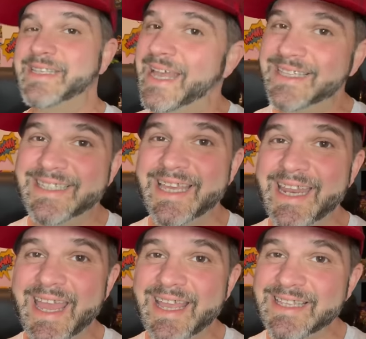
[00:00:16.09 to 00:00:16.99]
and
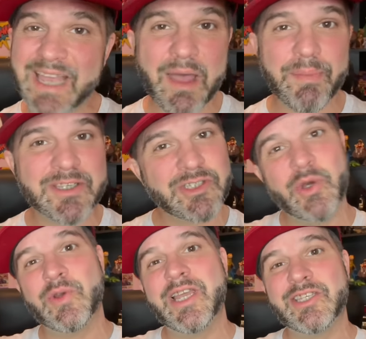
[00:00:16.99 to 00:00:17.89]
today's
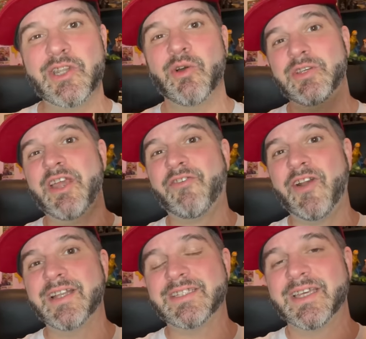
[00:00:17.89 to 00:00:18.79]
episode is no
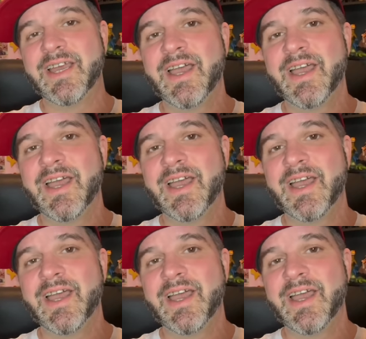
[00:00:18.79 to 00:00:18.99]
different.